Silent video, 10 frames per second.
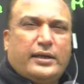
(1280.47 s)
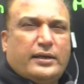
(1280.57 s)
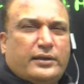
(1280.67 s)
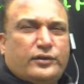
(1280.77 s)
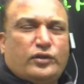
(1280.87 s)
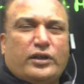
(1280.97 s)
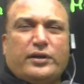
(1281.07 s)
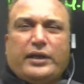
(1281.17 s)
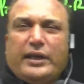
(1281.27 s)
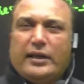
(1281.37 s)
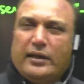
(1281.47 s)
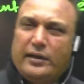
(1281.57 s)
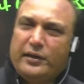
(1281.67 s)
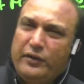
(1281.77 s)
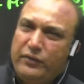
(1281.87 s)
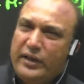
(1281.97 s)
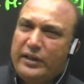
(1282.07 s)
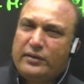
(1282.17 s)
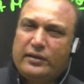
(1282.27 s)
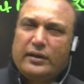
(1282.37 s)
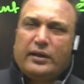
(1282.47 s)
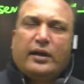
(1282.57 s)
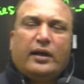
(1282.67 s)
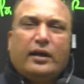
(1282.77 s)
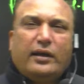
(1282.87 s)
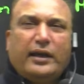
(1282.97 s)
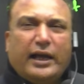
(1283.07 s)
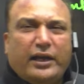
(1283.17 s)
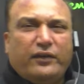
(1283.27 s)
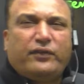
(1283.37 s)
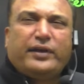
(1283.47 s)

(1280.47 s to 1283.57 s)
the real difference. Life